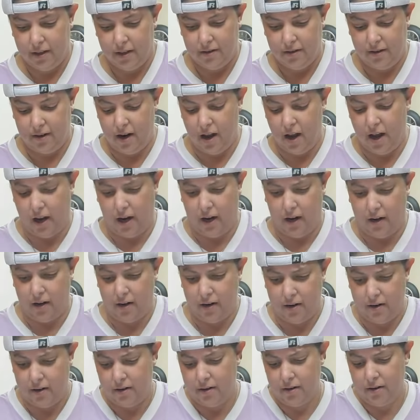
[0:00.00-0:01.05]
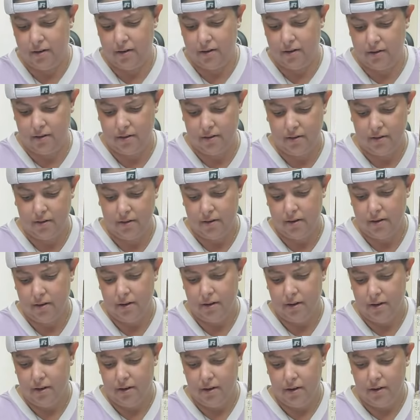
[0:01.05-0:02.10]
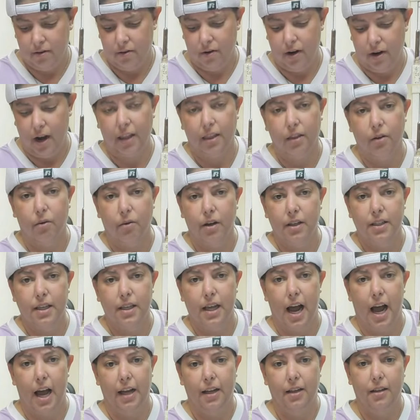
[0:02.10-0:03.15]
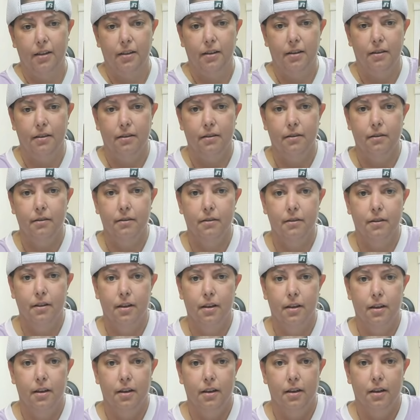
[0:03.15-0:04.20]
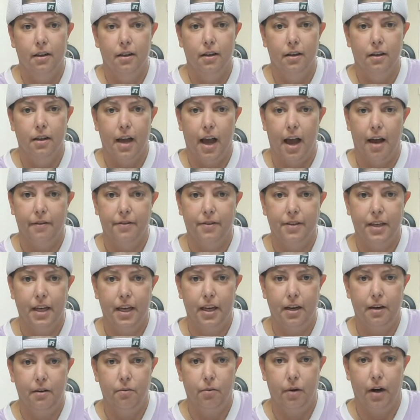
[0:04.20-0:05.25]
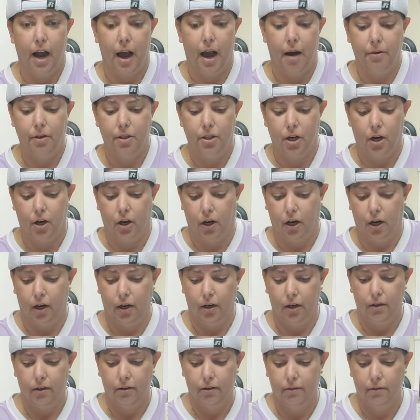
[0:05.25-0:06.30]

None. Well, not the ones that I have seen when I was younger.